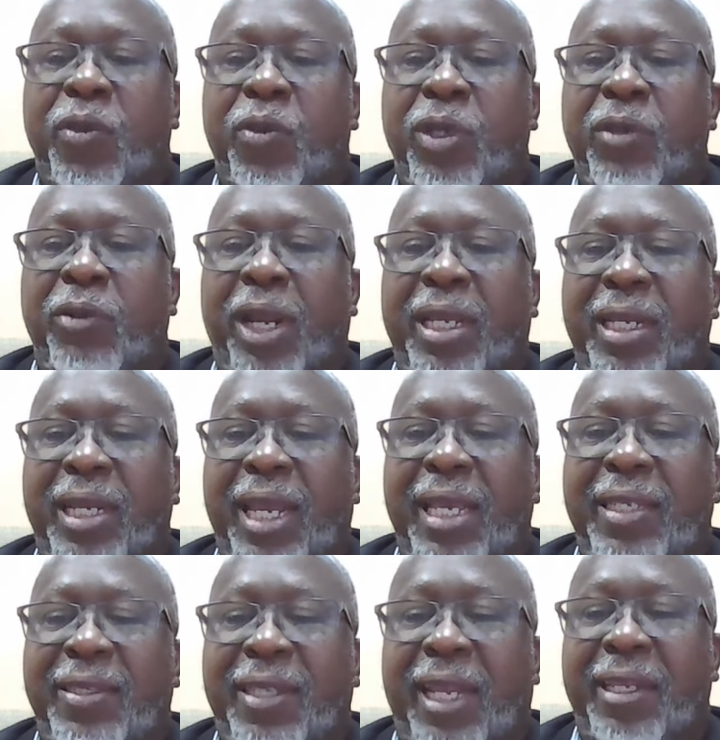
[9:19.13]
So we
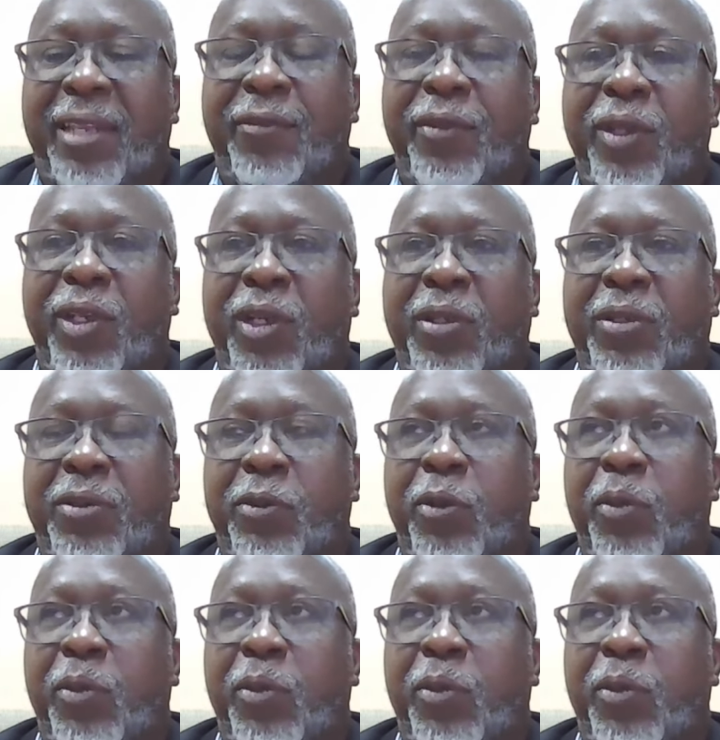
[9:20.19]
recognize that if you look,